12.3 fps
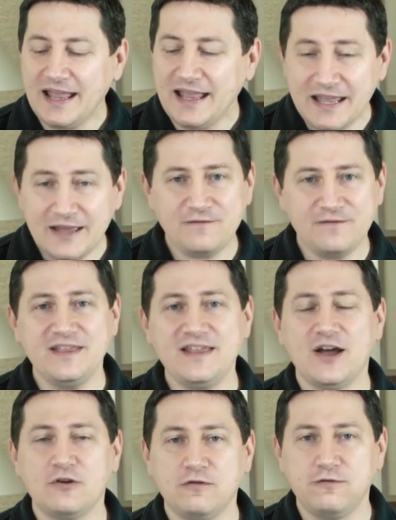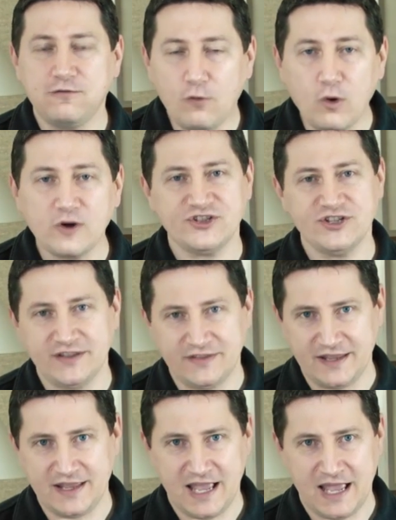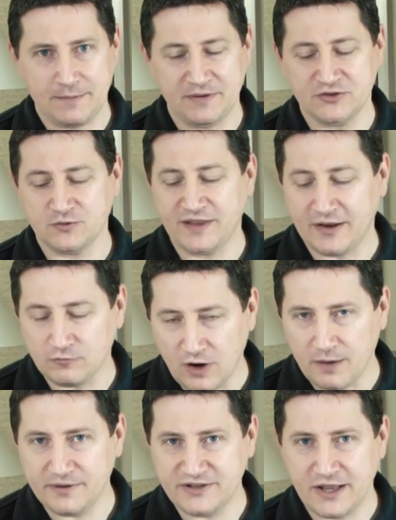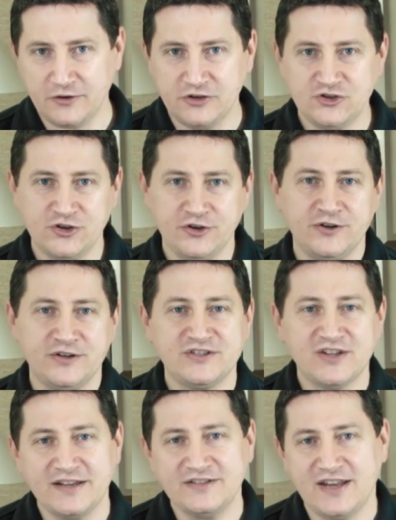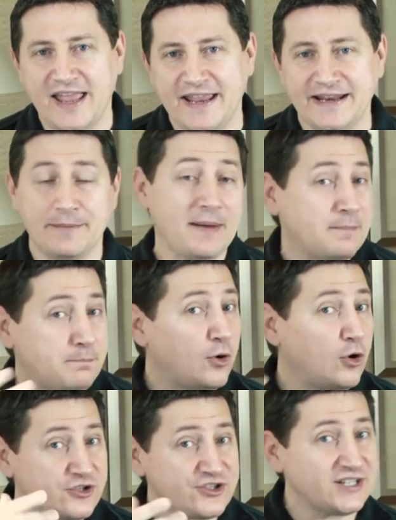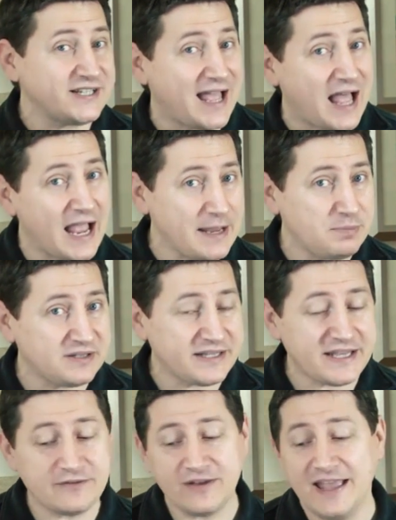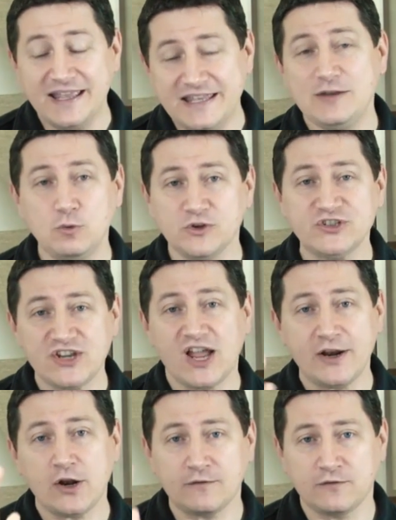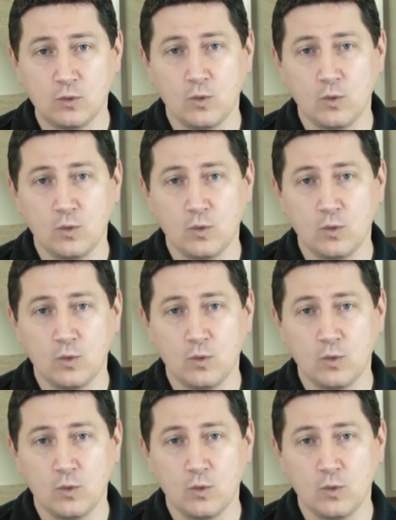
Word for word: If the unfortunate thing happens with that Robert Downey Junior decides to hang it up, and personally, I believe he will sign on for